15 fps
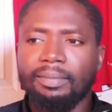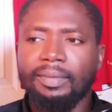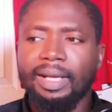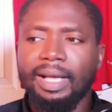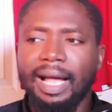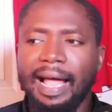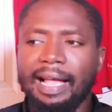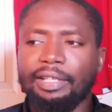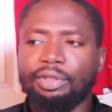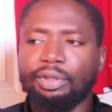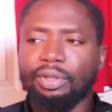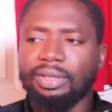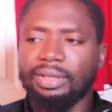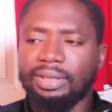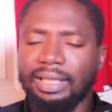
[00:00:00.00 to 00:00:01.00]
I just
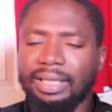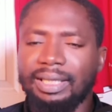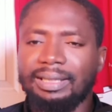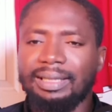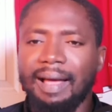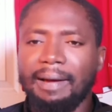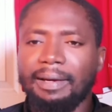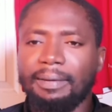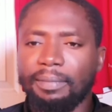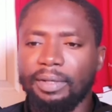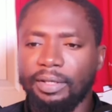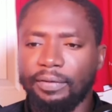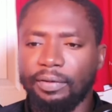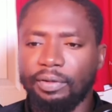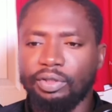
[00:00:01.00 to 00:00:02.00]
think that
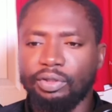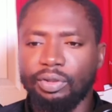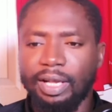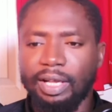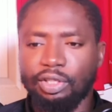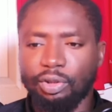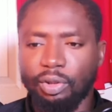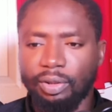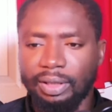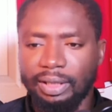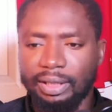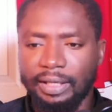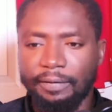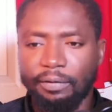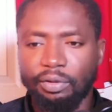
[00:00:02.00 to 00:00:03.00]
midfield is not solid,
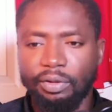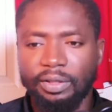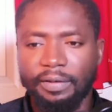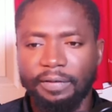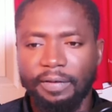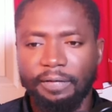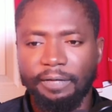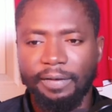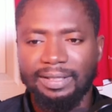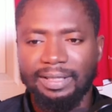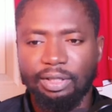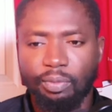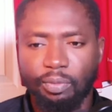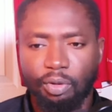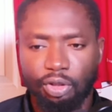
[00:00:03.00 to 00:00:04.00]
even though they've invested so
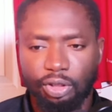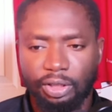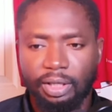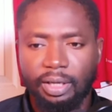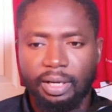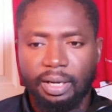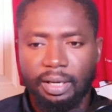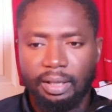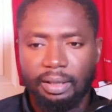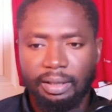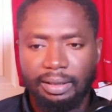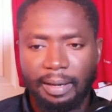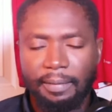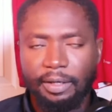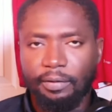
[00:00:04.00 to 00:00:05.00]
much in that
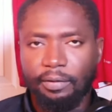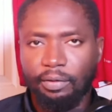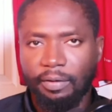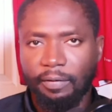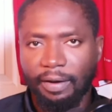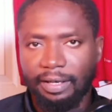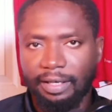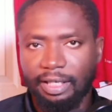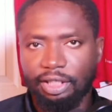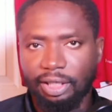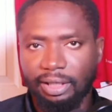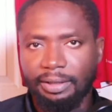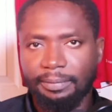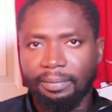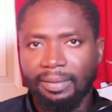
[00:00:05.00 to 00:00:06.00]
midfield financially
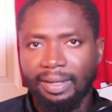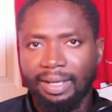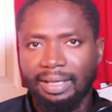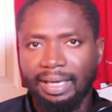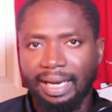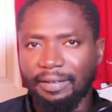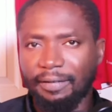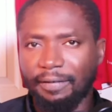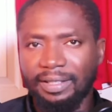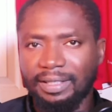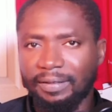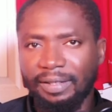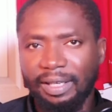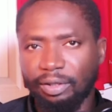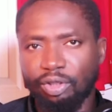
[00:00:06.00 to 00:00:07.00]
and defensively are
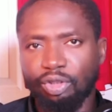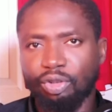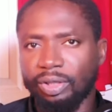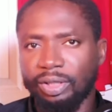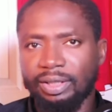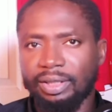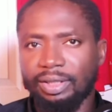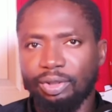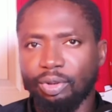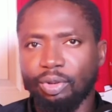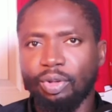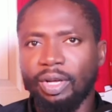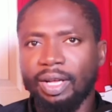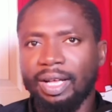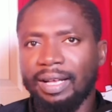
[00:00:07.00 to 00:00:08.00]
not solid. So
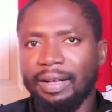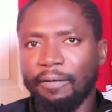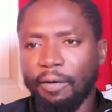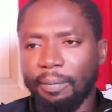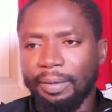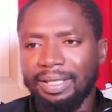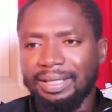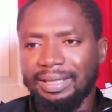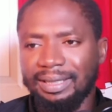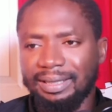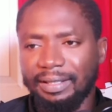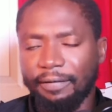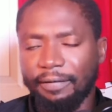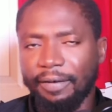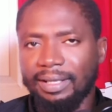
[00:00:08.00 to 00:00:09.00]
for me, it's the
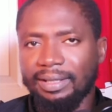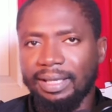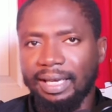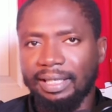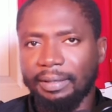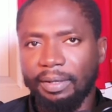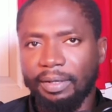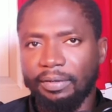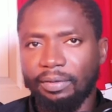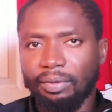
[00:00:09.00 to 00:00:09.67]
defense and the midfield.